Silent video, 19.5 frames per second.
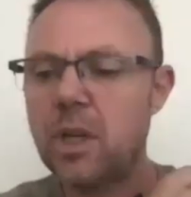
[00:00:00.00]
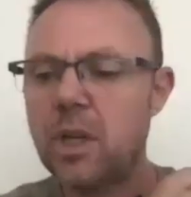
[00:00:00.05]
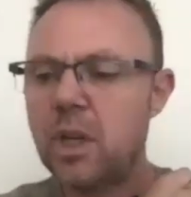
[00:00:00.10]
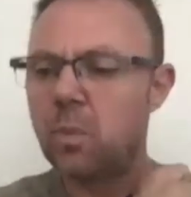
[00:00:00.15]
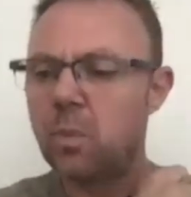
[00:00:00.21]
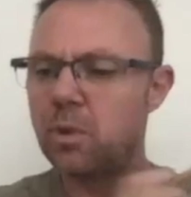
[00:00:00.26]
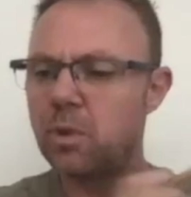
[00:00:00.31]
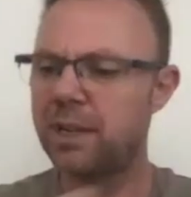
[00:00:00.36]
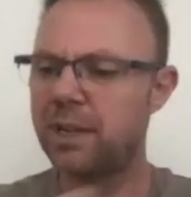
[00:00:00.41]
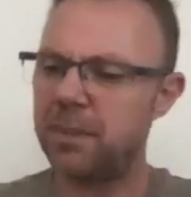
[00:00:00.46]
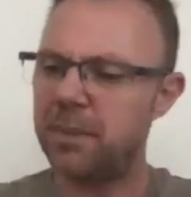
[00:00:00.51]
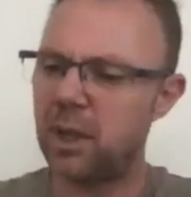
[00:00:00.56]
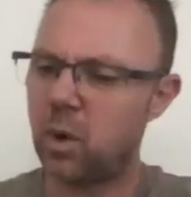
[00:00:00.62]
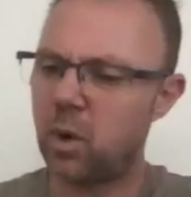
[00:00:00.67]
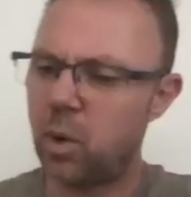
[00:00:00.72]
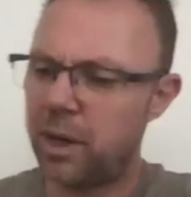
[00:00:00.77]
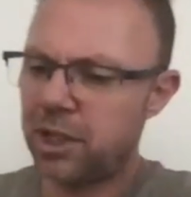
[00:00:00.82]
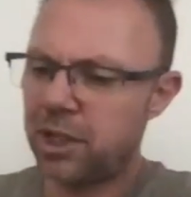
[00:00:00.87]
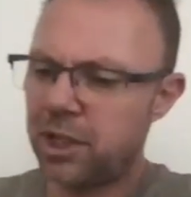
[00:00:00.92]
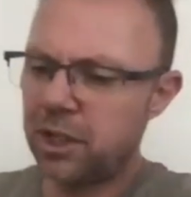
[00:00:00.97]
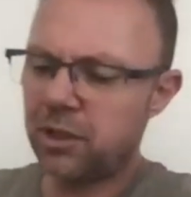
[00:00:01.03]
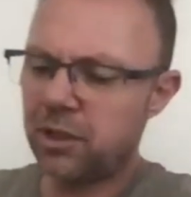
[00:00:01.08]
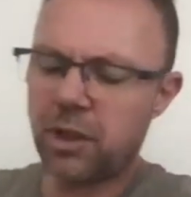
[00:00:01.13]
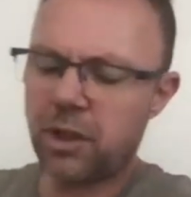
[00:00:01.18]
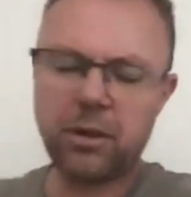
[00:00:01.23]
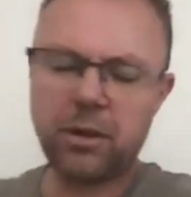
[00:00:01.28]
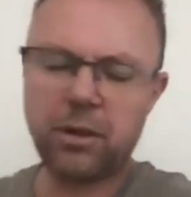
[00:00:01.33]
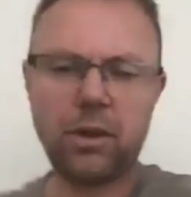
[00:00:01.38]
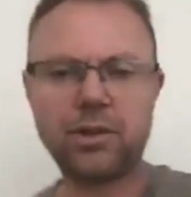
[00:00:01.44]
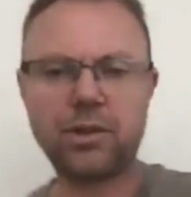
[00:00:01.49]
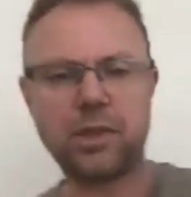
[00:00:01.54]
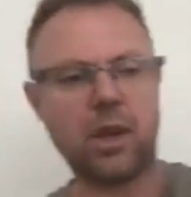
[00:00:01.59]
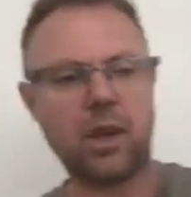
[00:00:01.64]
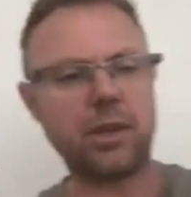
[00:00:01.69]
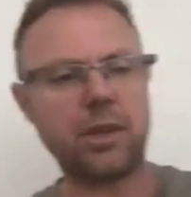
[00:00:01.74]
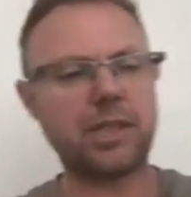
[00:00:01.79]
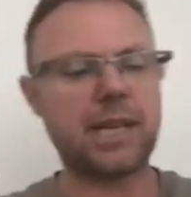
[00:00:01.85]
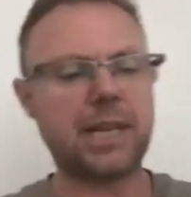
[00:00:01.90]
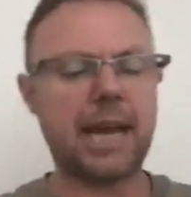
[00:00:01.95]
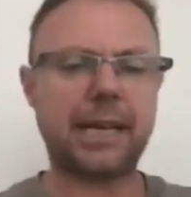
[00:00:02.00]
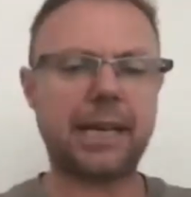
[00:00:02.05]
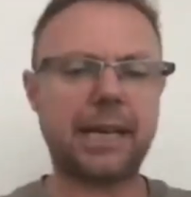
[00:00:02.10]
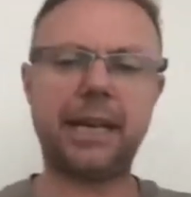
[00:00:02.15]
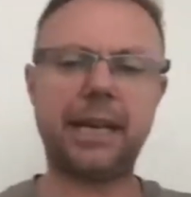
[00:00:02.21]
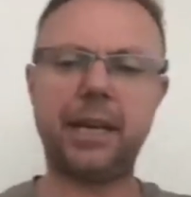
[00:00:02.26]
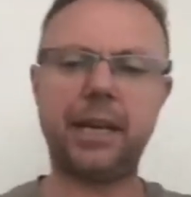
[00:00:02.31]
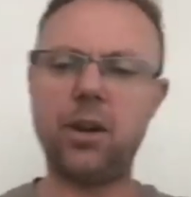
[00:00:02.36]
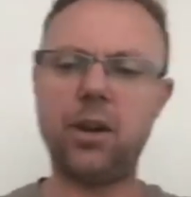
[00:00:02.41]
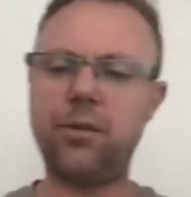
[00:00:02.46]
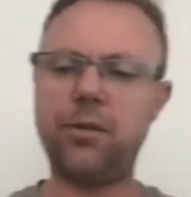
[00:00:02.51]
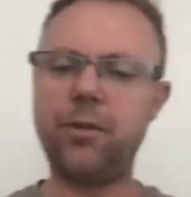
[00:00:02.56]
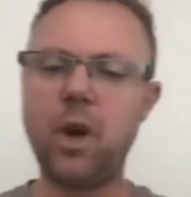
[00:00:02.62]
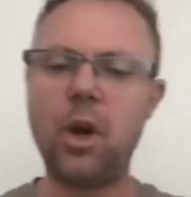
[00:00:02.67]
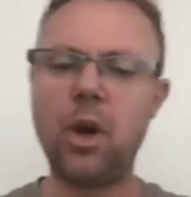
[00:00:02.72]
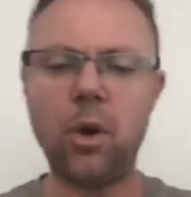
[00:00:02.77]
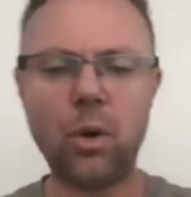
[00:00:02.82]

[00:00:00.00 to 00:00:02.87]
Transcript: some of the questions I'll start kicking off.